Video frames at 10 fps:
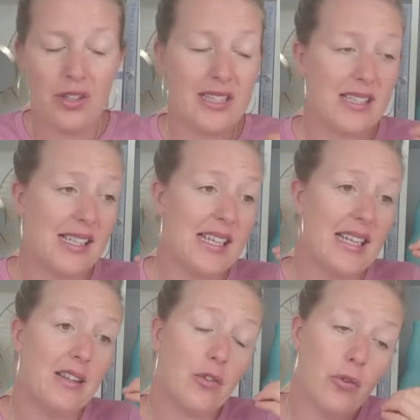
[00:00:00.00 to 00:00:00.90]

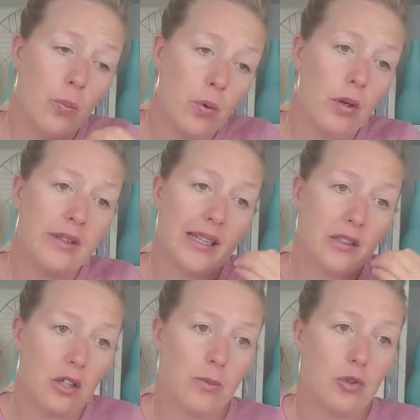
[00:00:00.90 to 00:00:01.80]
Honestly, it's the word
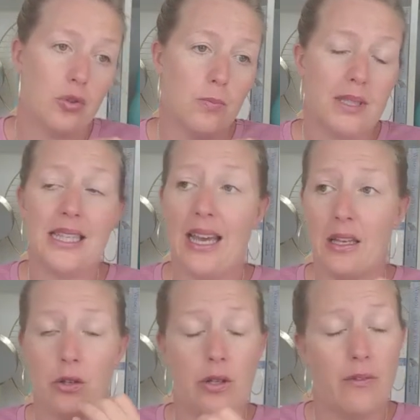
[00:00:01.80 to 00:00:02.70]
that come to me,
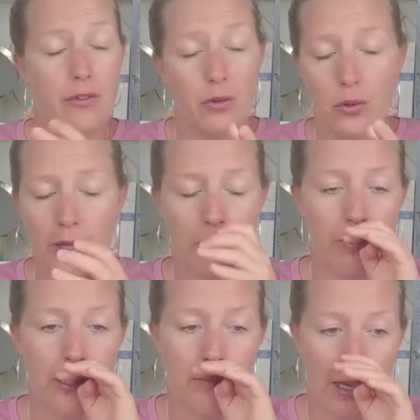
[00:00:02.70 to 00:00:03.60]
and if you go
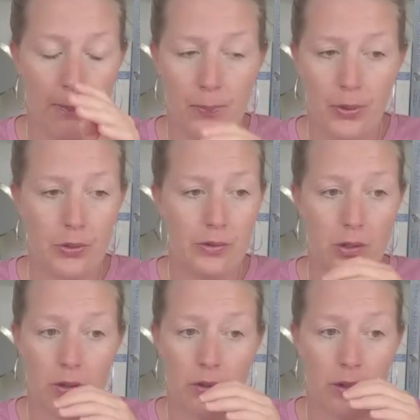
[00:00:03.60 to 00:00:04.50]
and read my
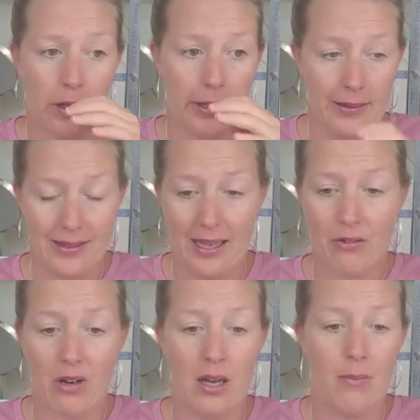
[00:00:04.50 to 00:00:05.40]
post on
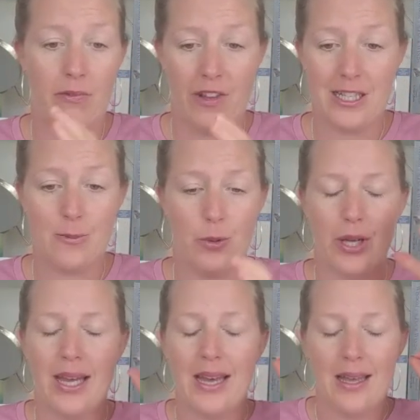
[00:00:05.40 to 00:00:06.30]
Instagram,
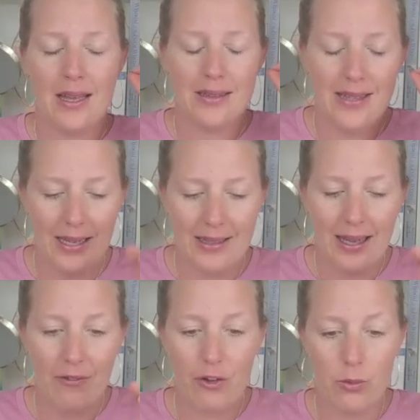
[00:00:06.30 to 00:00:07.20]
Facebook, that
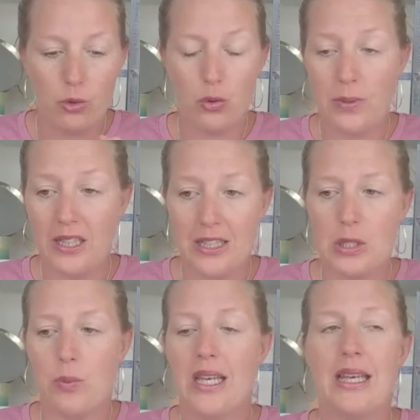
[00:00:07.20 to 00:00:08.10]
have come to me
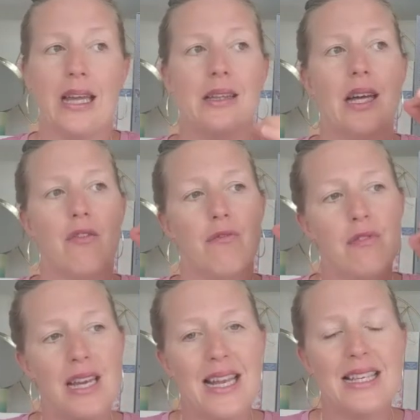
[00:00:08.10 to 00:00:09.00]
this weekend, that
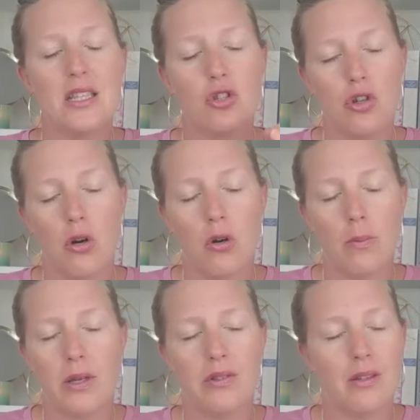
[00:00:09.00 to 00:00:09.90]
really
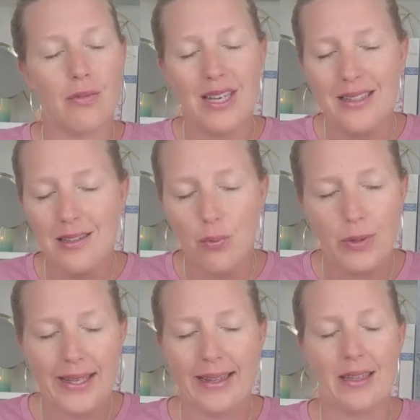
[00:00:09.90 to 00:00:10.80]
strong, because it's really this
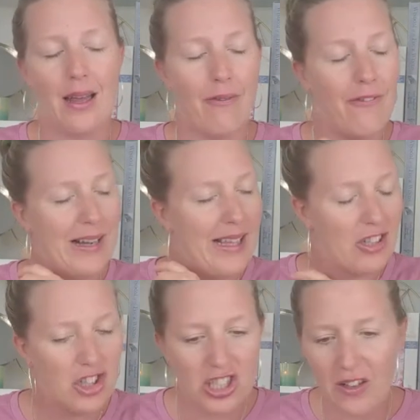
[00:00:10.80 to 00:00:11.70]
weekend that I felt
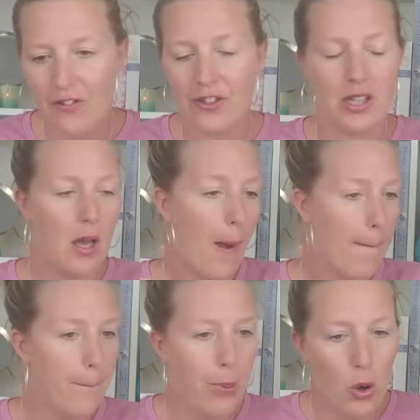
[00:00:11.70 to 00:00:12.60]
that shift,
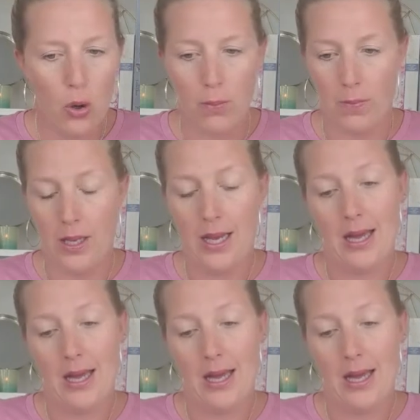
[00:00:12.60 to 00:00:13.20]
boom.